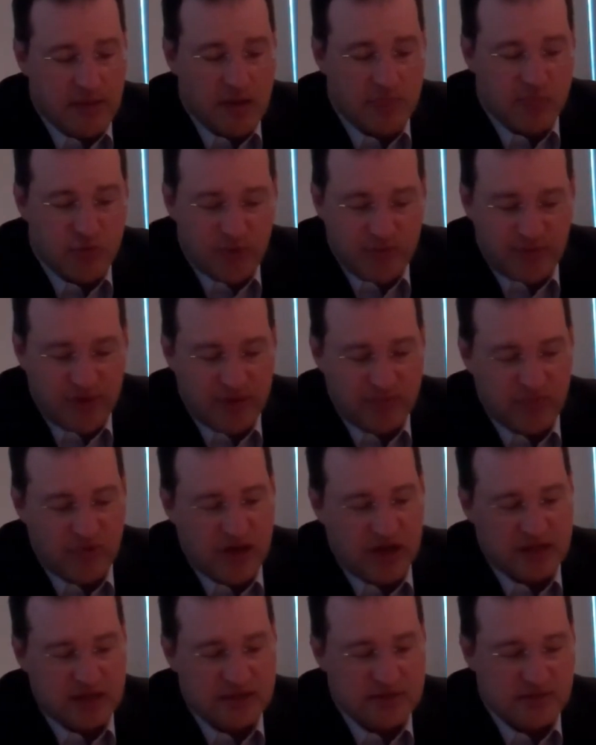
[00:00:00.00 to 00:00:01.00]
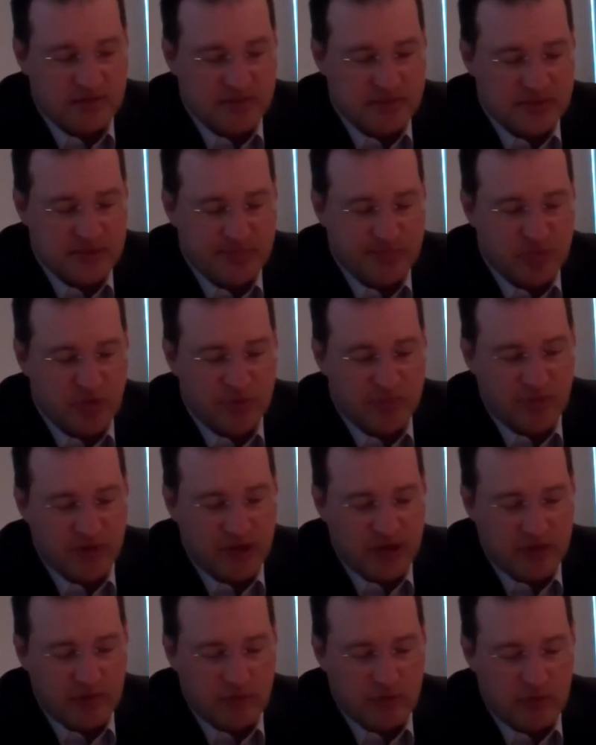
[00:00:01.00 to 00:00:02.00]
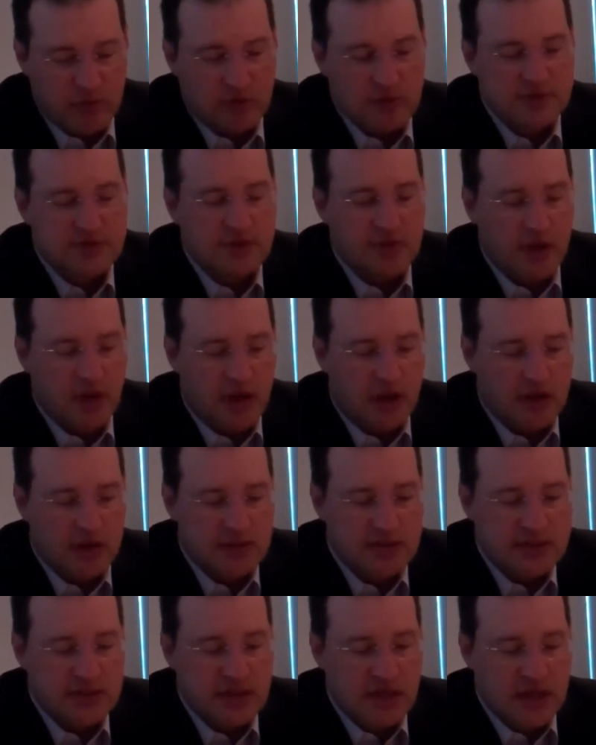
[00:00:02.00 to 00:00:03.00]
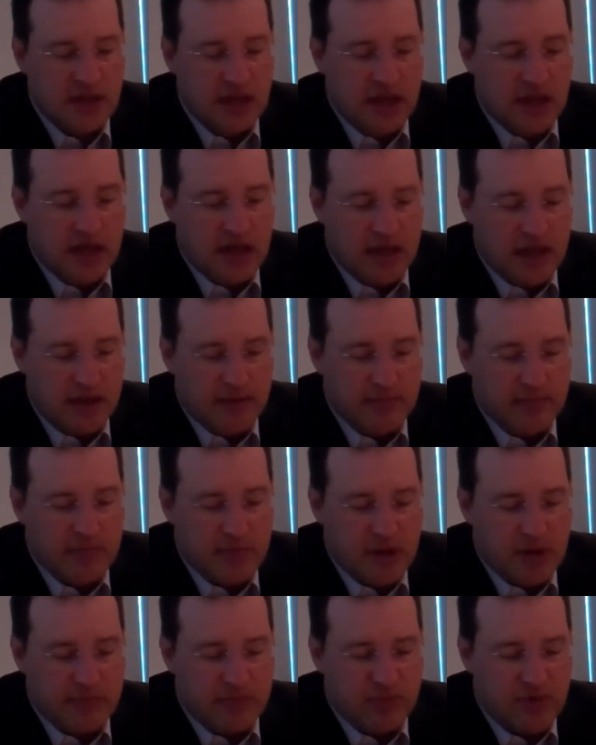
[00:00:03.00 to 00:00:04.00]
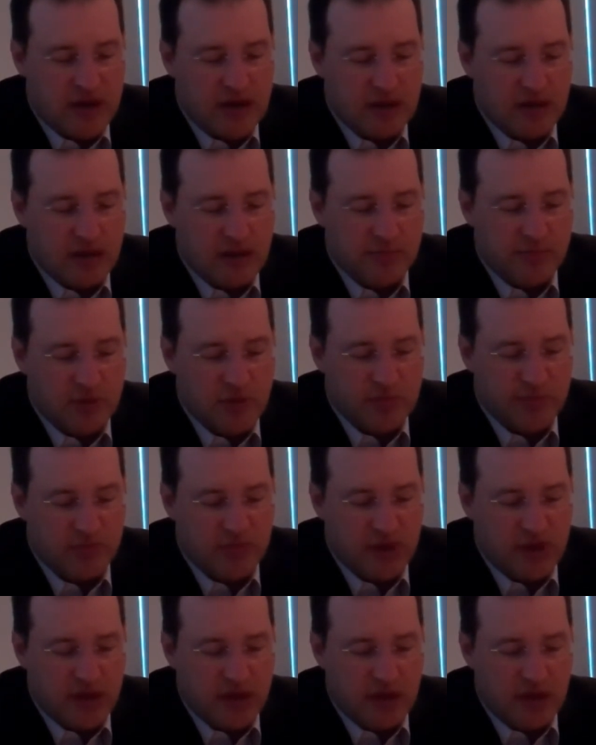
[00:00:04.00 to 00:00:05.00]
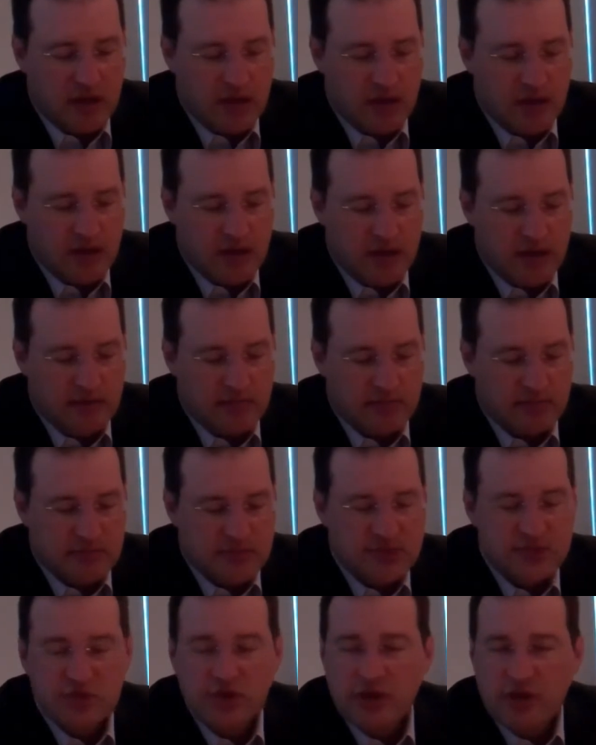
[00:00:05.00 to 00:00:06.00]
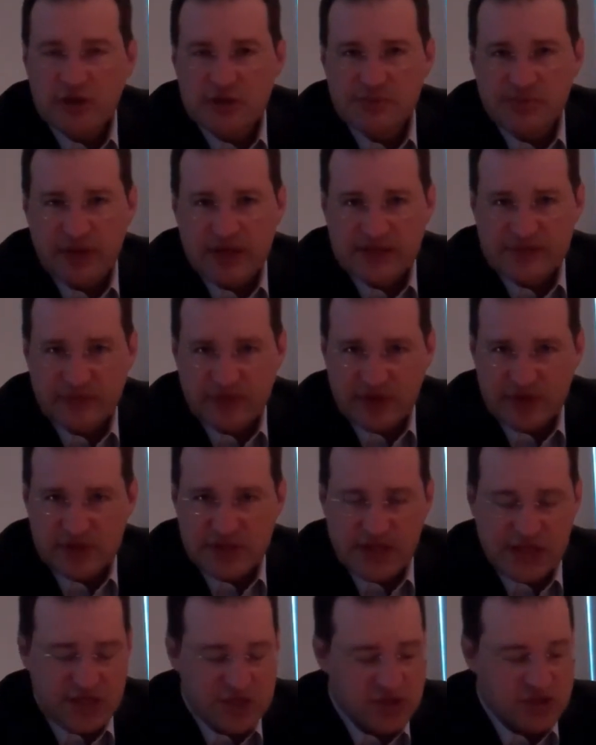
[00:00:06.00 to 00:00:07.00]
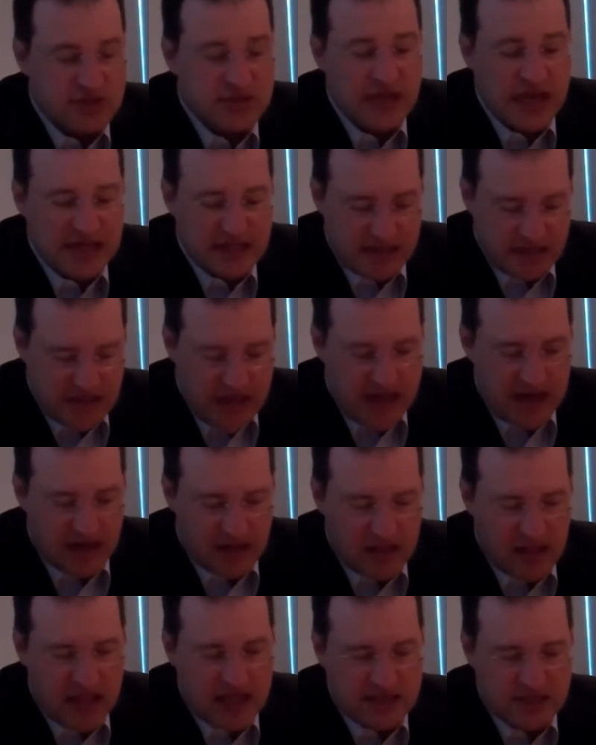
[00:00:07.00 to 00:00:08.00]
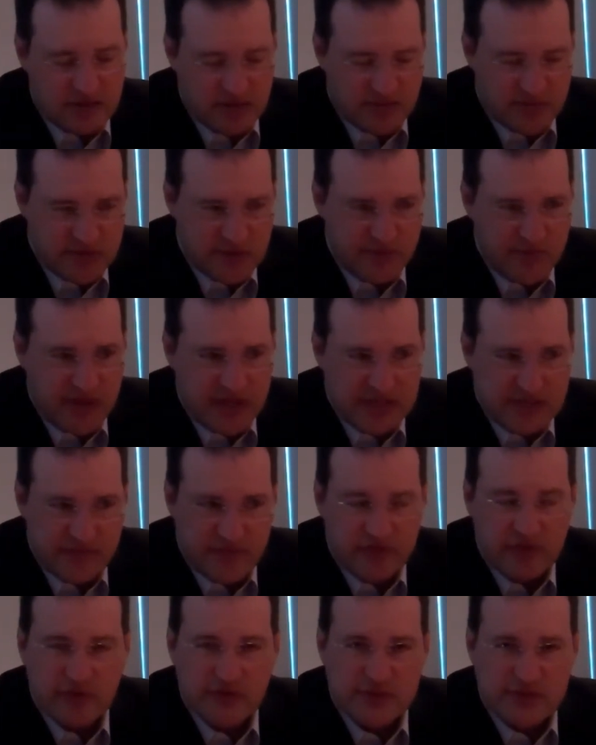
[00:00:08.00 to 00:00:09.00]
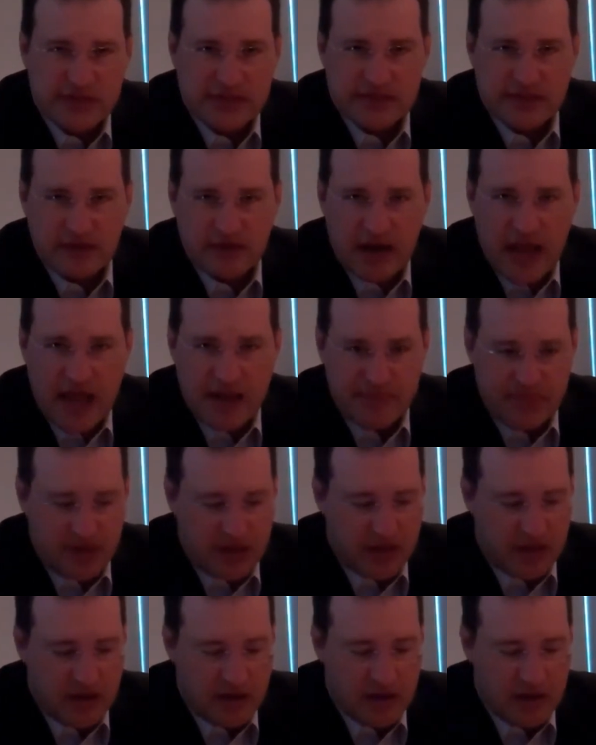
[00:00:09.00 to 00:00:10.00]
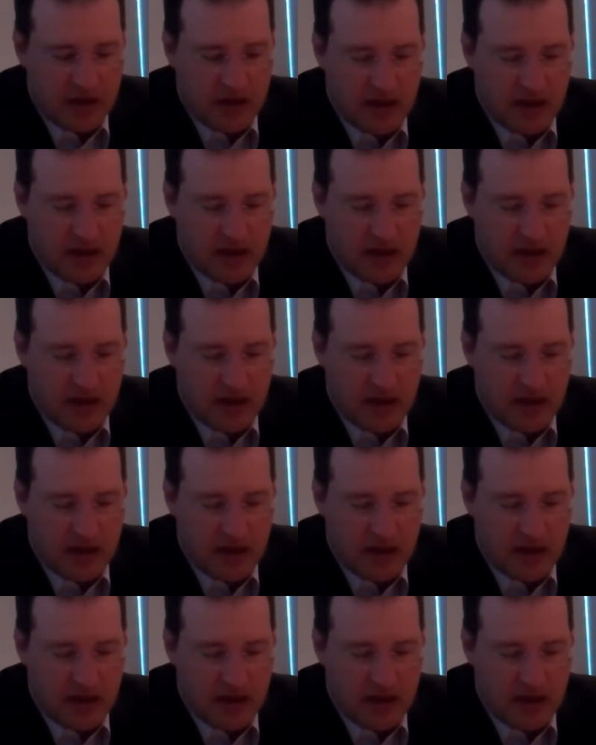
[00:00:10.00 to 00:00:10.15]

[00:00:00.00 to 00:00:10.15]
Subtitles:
appropriate practice rooms, appropriate rehearsal halls, appropriate studio space for their teachers, and classroom space for those things that are happening